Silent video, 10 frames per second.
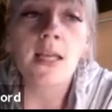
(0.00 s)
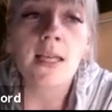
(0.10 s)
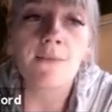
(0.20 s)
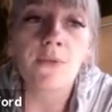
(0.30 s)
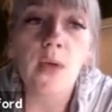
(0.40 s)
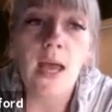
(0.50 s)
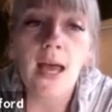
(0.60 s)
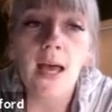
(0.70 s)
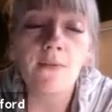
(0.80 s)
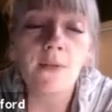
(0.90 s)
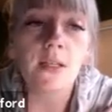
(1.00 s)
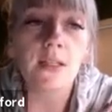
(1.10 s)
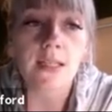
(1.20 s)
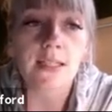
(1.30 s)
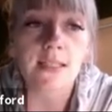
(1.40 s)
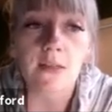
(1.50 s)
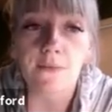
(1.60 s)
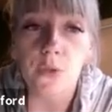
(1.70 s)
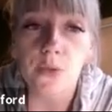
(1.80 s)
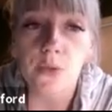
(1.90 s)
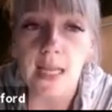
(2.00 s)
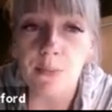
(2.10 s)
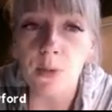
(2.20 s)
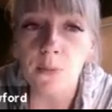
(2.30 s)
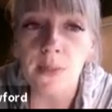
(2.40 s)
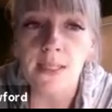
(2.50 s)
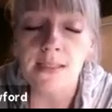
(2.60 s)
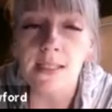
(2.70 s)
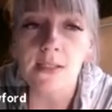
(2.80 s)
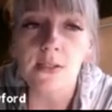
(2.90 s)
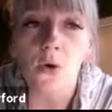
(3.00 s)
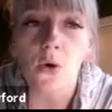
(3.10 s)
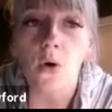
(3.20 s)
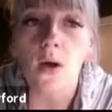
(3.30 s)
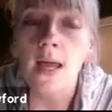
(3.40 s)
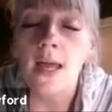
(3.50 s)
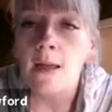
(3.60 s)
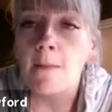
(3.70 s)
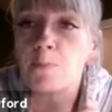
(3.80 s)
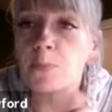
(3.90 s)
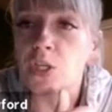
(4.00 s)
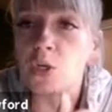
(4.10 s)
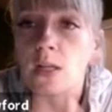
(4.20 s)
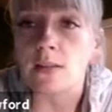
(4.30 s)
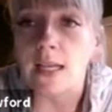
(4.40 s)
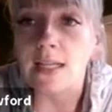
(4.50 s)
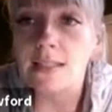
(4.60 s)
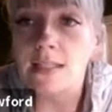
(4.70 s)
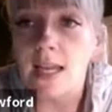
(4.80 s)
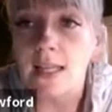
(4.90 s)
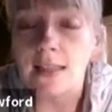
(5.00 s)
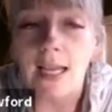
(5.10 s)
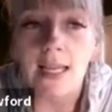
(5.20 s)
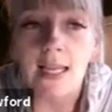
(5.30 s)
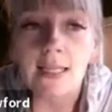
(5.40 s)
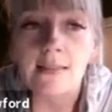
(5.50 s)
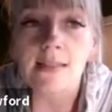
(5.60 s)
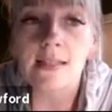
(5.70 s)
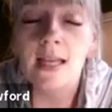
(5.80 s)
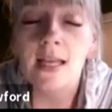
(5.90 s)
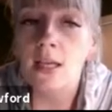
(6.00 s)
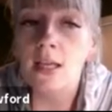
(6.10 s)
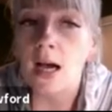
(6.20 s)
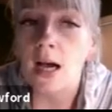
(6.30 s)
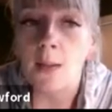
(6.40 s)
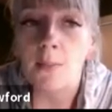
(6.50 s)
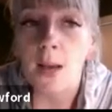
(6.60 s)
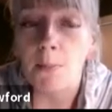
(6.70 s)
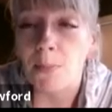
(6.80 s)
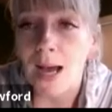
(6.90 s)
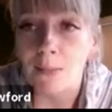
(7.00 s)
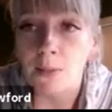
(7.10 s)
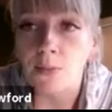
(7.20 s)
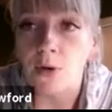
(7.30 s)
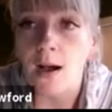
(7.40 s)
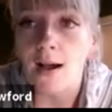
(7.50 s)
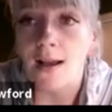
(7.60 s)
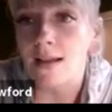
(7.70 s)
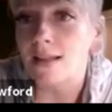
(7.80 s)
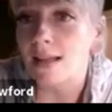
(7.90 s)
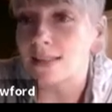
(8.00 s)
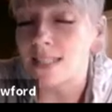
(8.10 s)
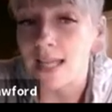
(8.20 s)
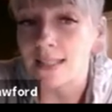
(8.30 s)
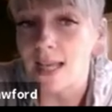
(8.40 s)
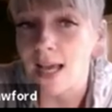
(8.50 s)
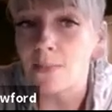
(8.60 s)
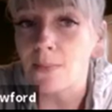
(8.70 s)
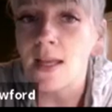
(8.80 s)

If you have, like I said, a few staple pieces, so, you know, our light and tight leggings, bomber bra, a tank top,